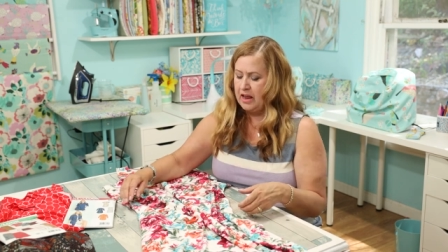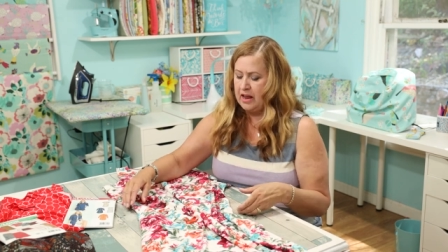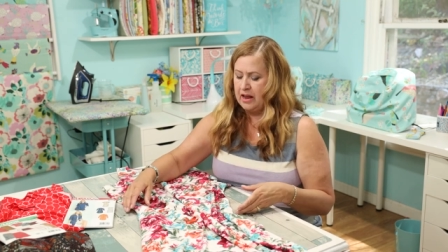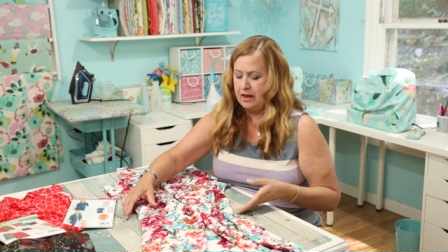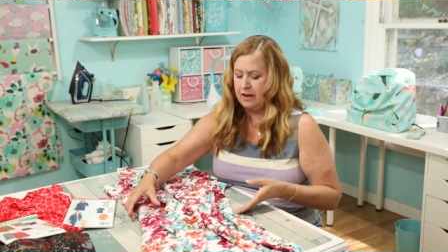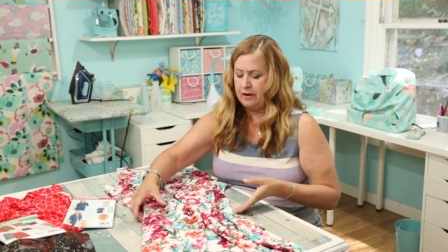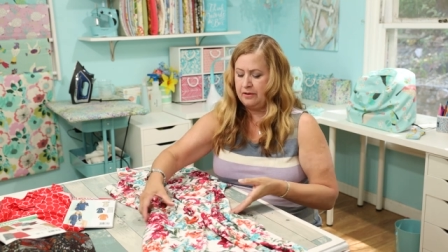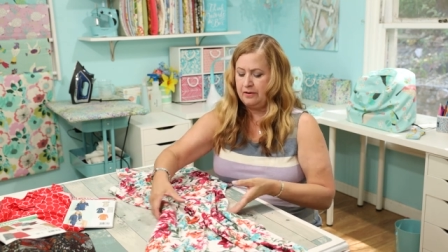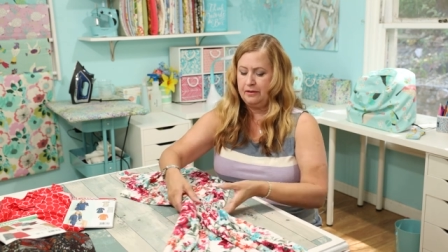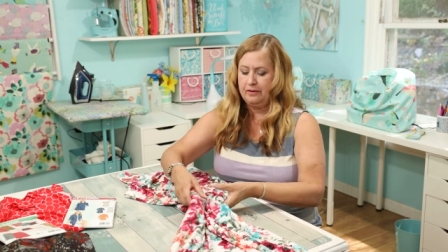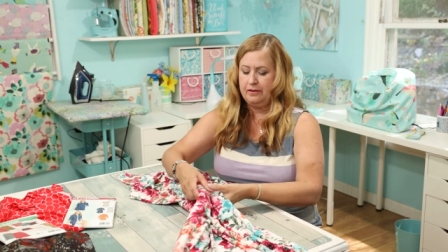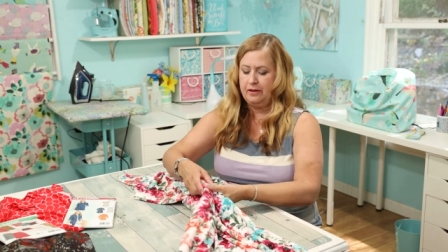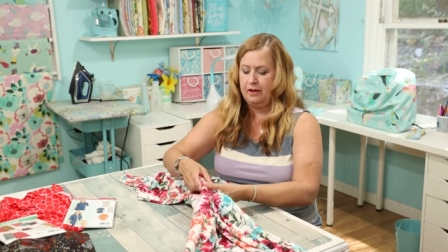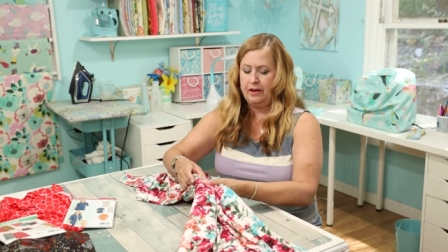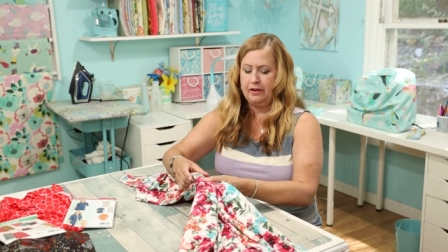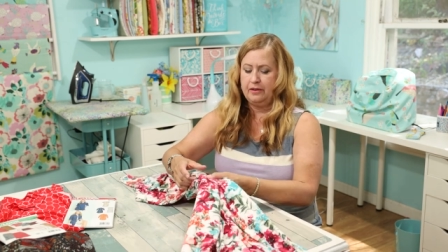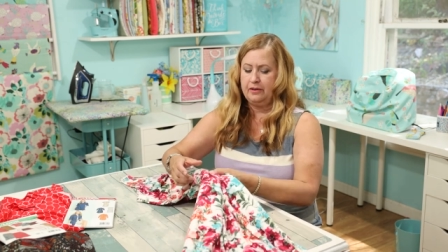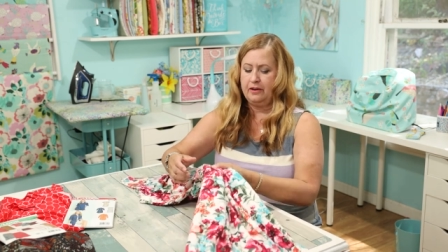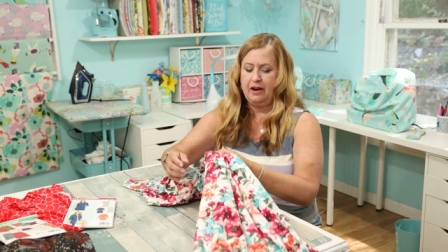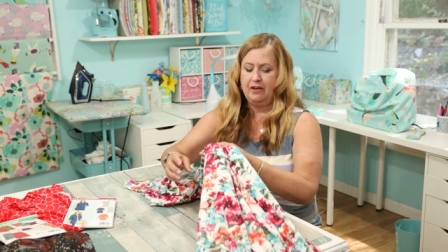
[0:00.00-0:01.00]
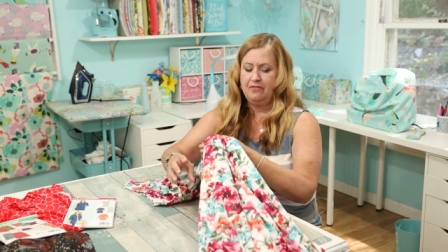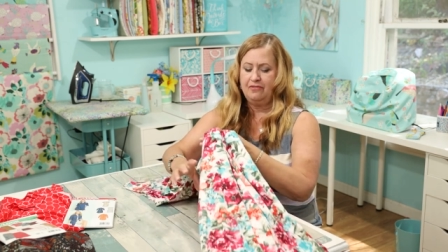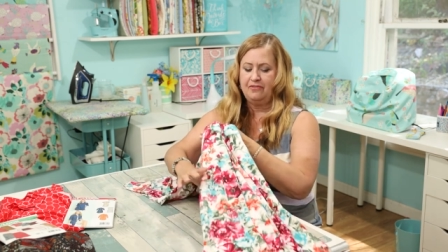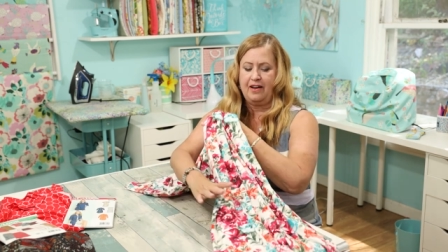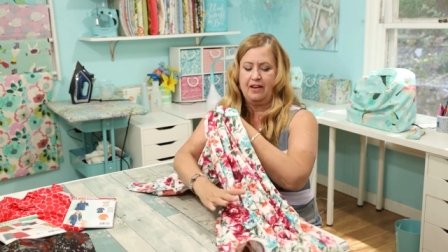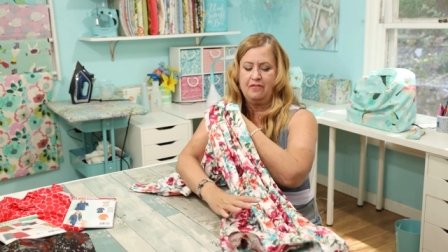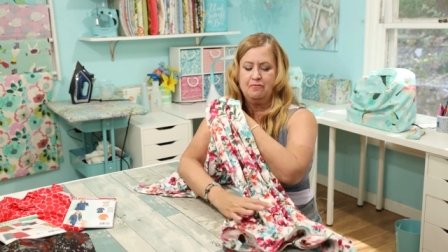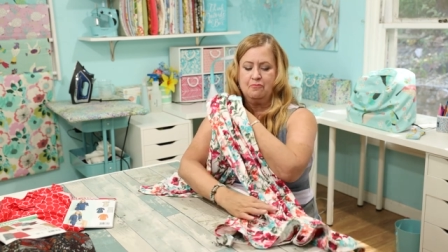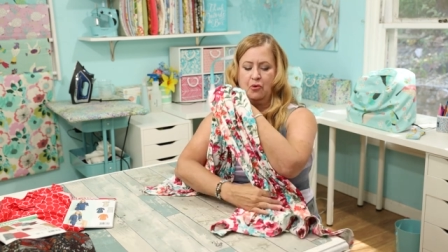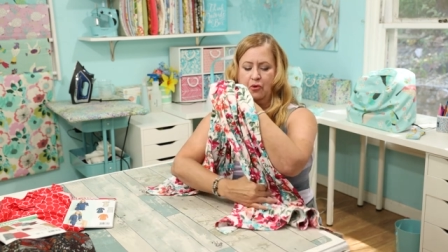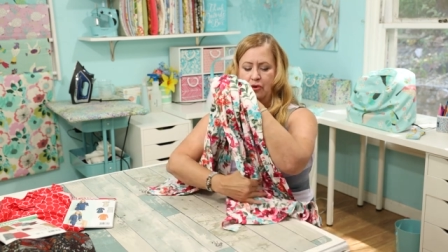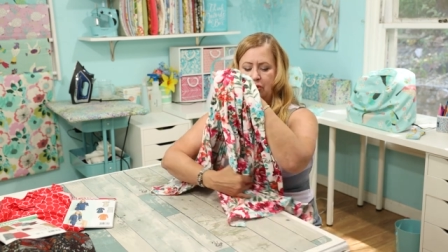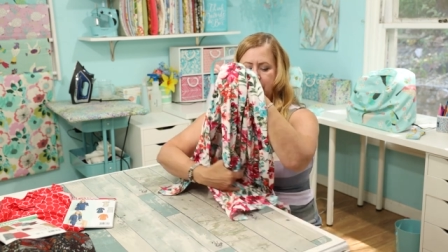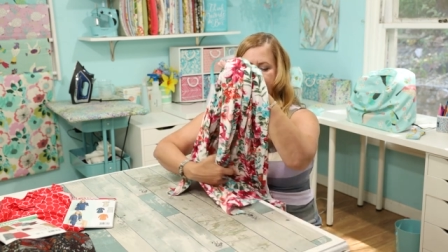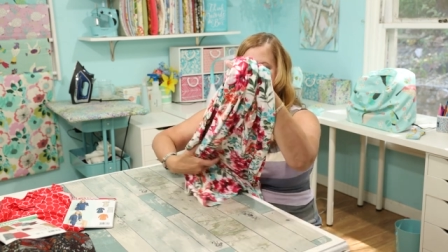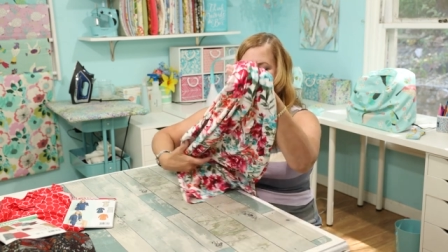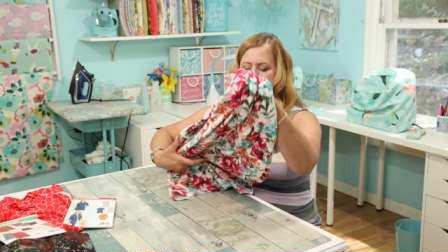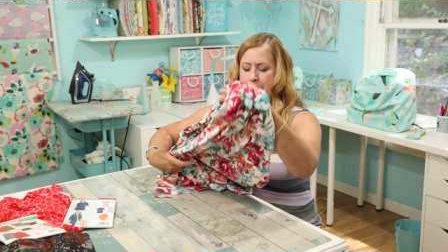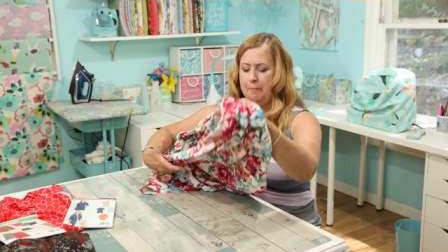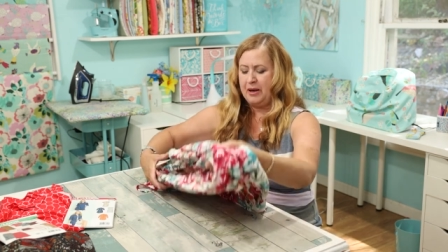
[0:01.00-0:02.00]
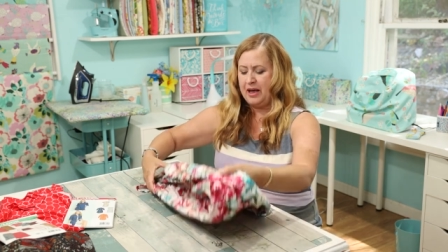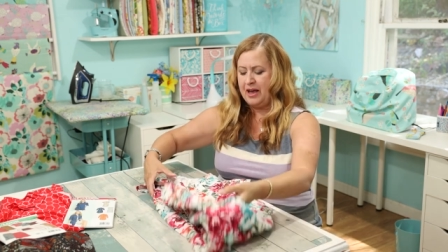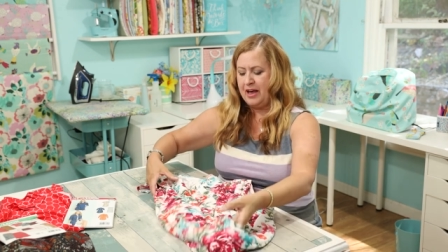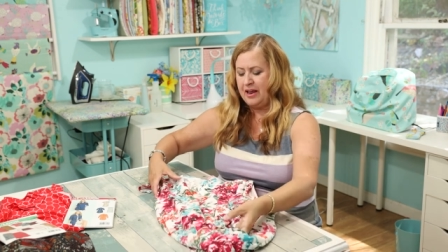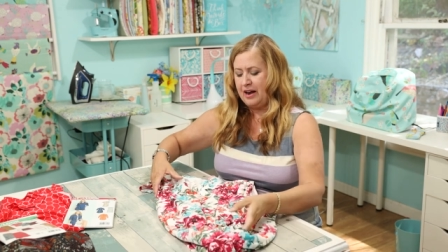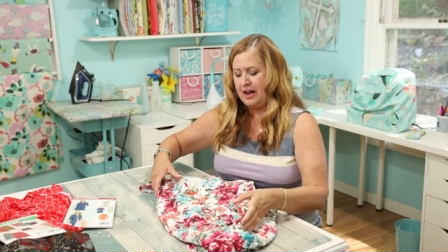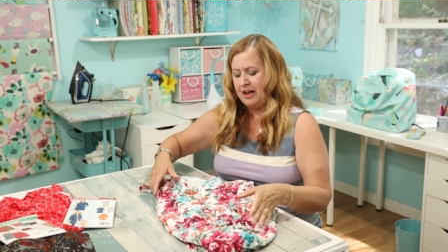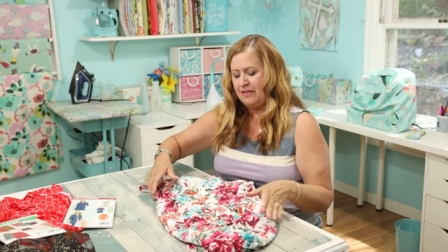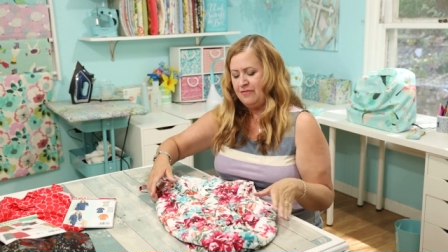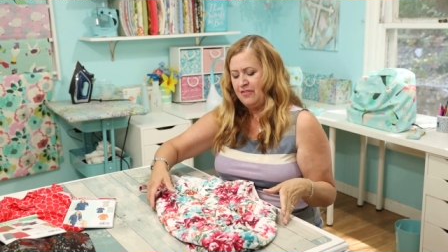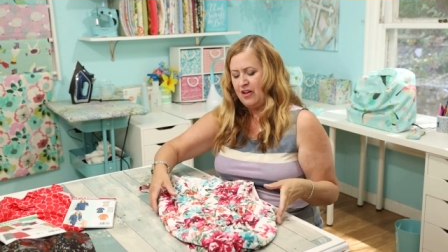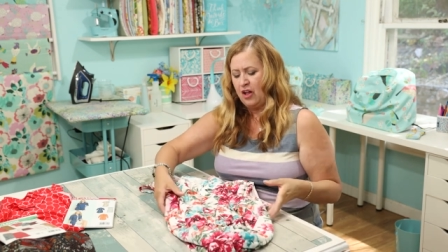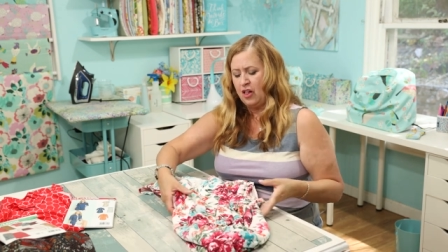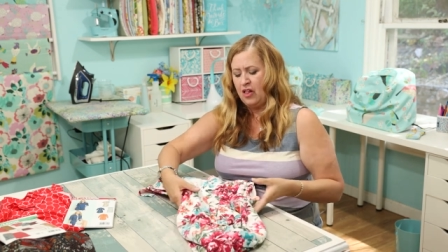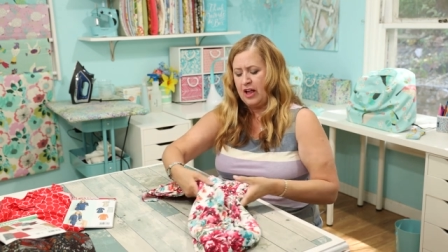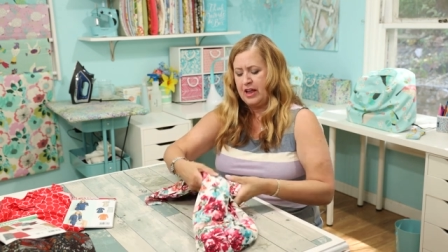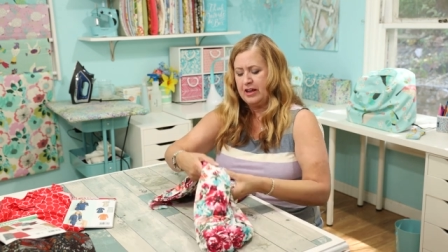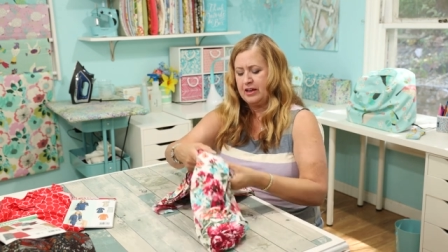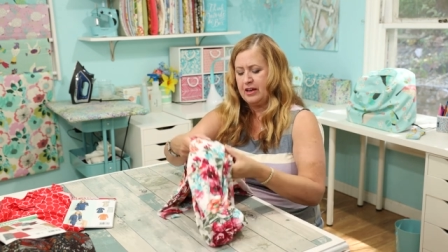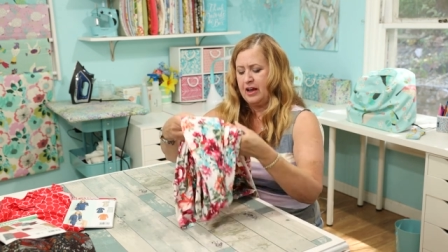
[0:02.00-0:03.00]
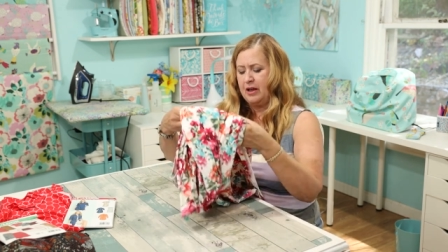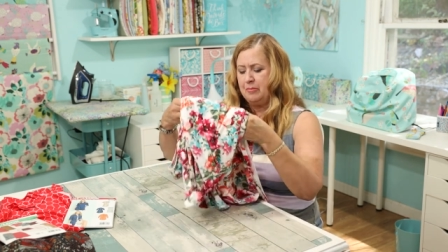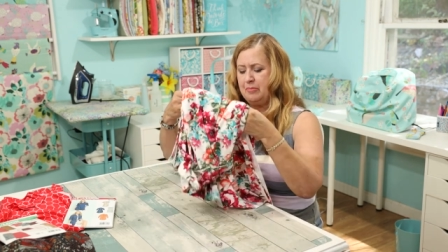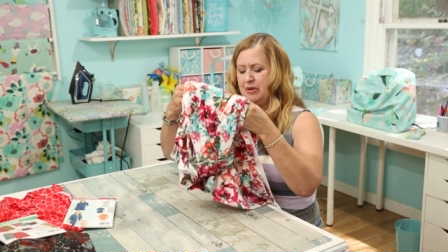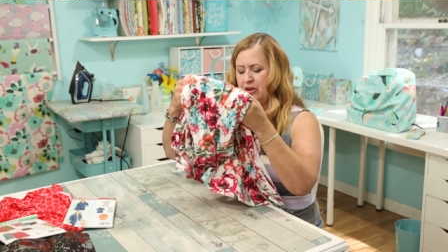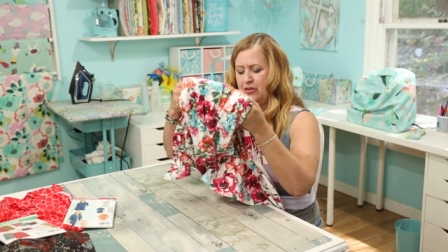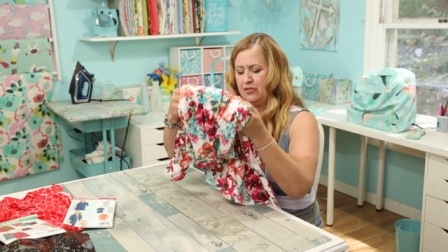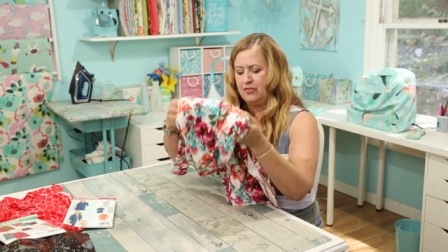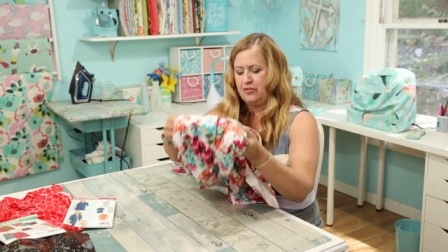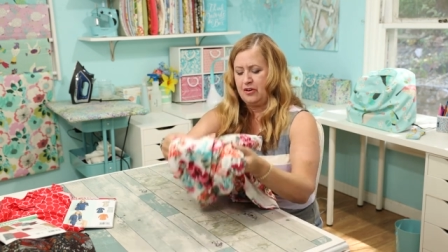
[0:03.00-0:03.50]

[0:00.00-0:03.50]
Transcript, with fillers: and I could have five more, but I feel like I better